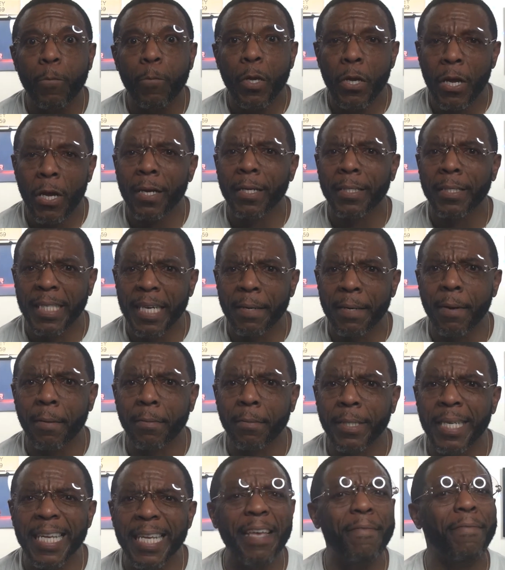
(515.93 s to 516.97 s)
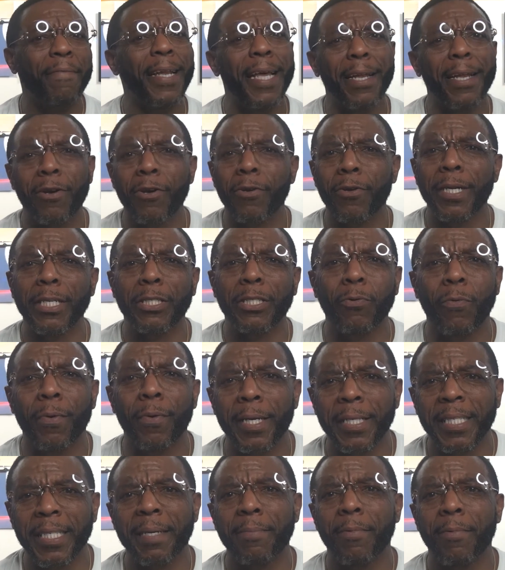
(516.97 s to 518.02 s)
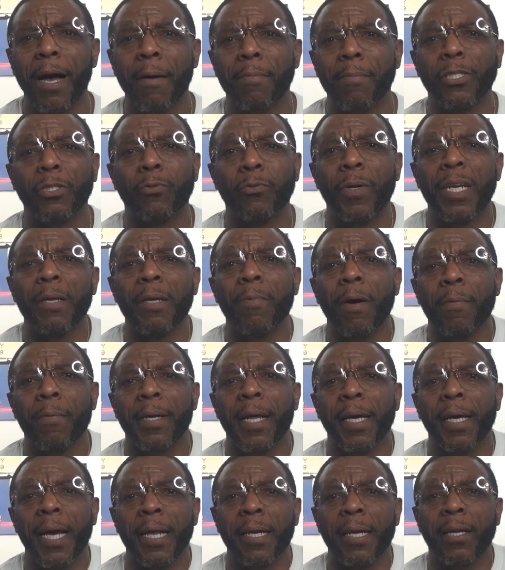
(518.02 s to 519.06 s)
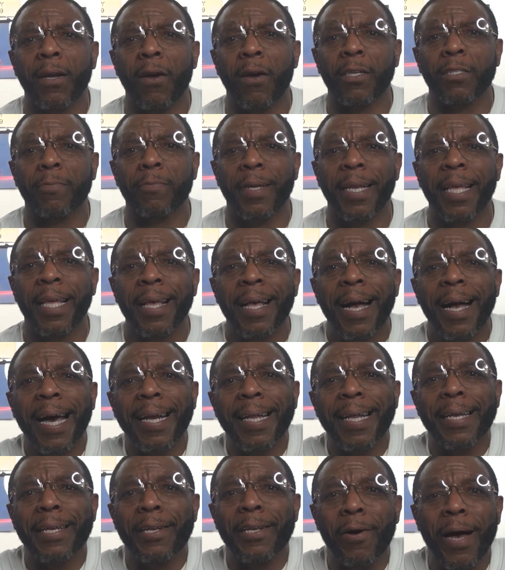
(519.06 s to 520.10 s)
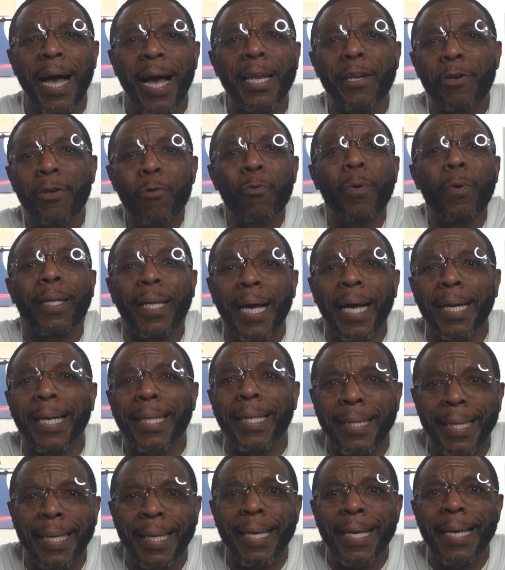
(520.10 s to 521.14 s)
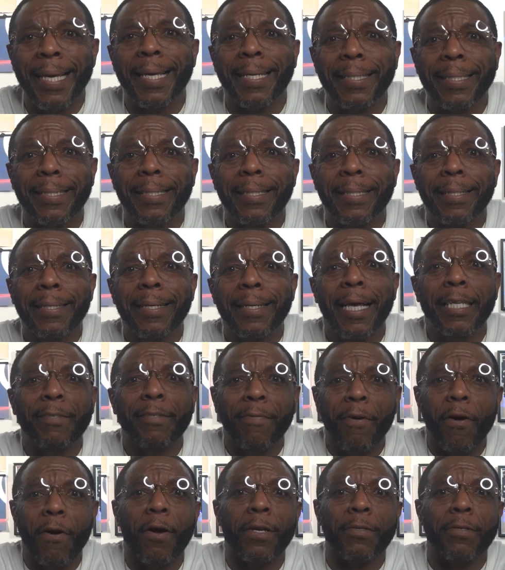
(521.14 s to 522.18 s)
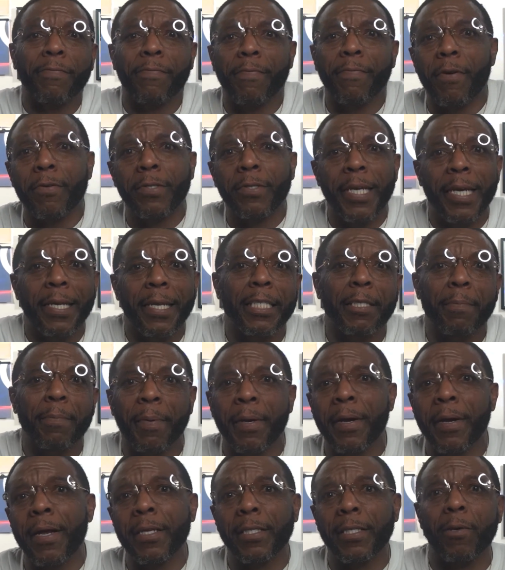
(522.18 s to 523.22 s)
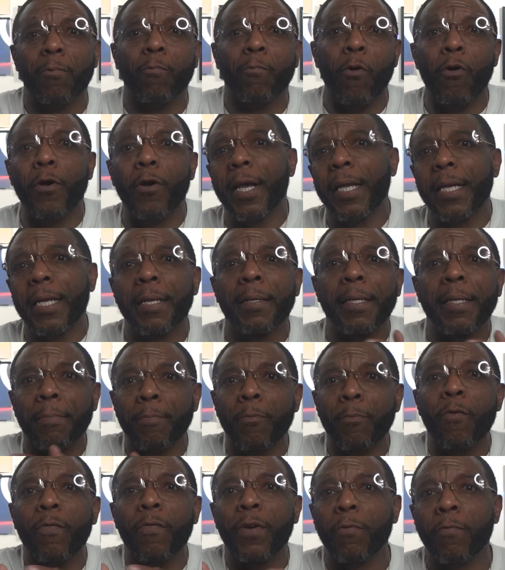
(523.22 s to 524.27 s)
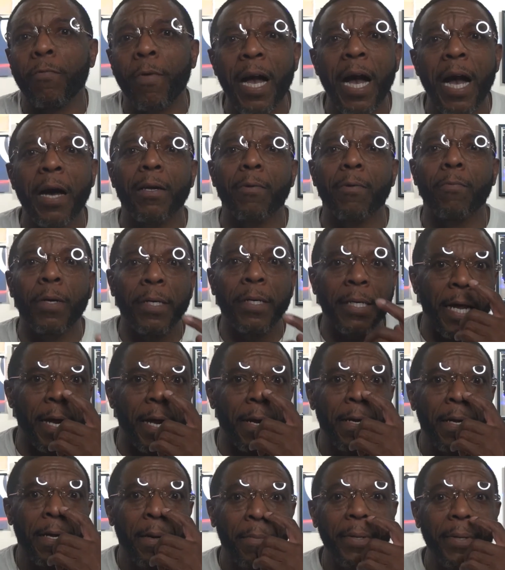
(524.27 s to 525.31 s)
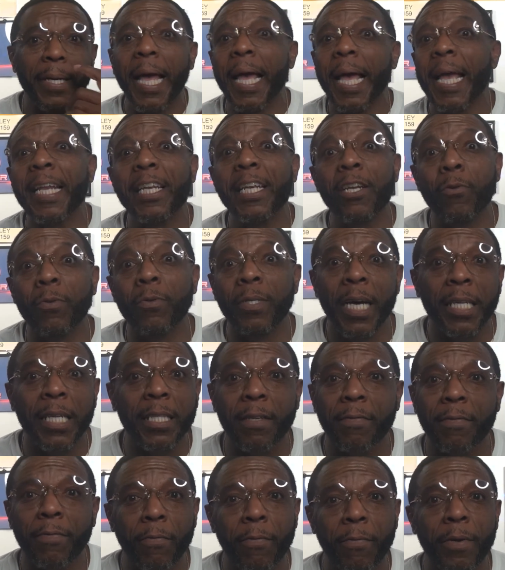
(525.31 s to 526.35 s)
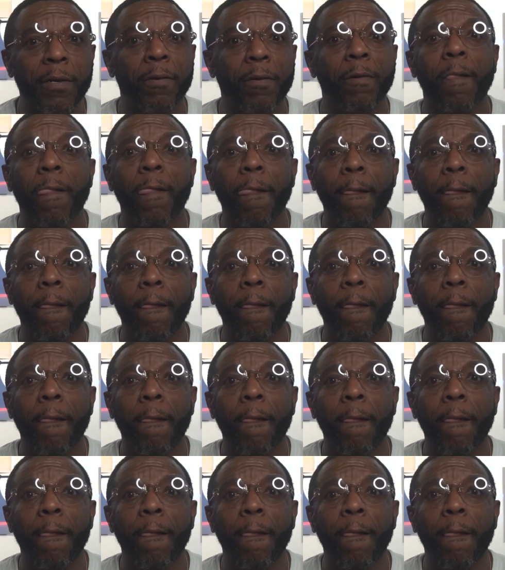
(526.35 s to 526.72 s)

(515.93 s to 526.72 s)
You understand what I'm saying? Even at early 20s. Come on, I was 21 when I got incarcerated. I didn't know. I knew a lot of things as far as firsthand experience and working and moving around and whatnot, but I ain't know nothing for real.